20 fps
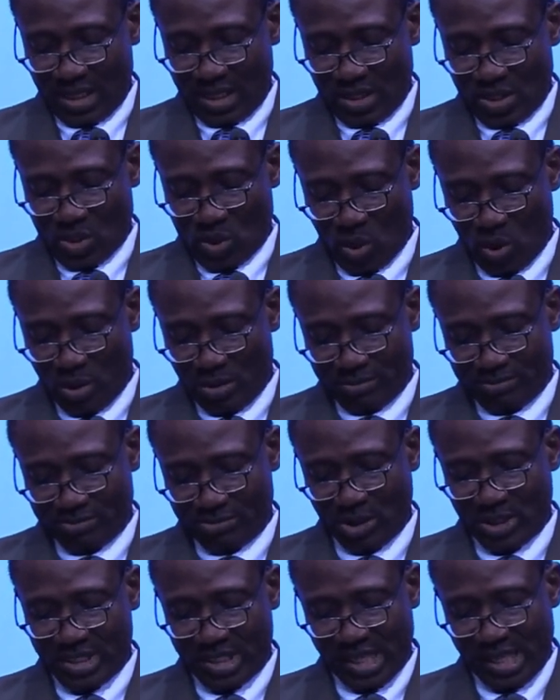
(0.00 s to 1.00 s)
So,
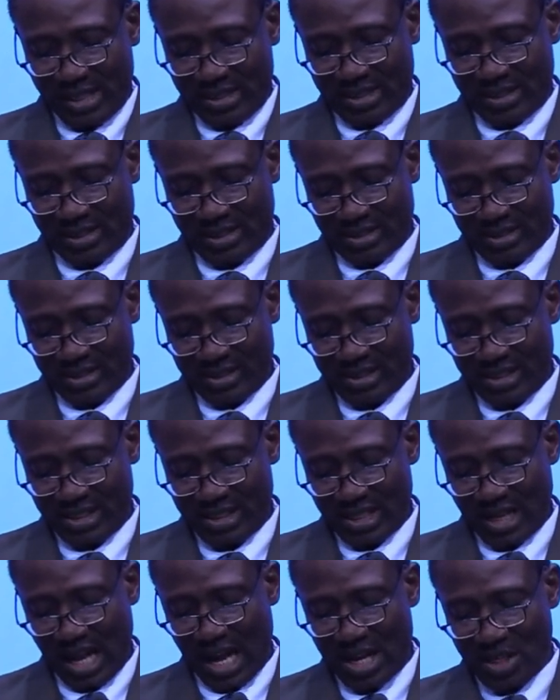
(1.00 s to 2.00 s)
for this,
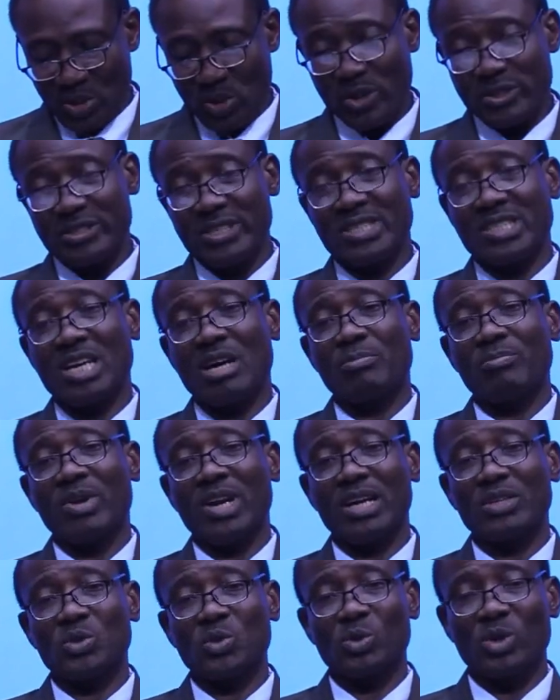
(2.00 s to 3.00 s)
how does this
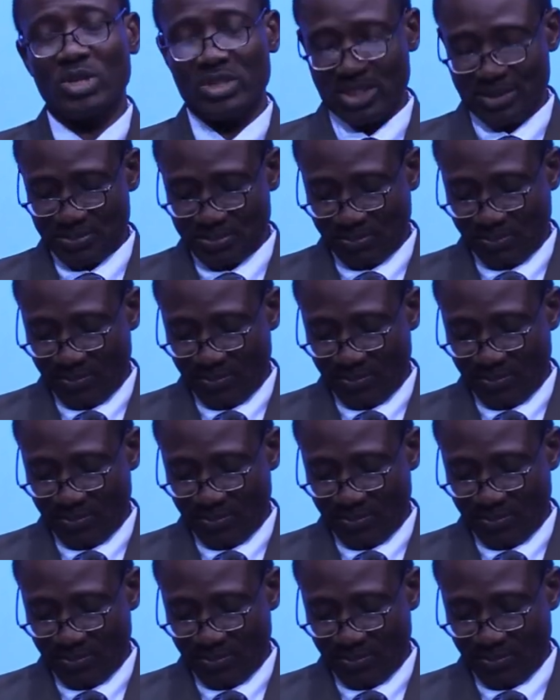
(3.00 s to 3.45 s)
apply to us?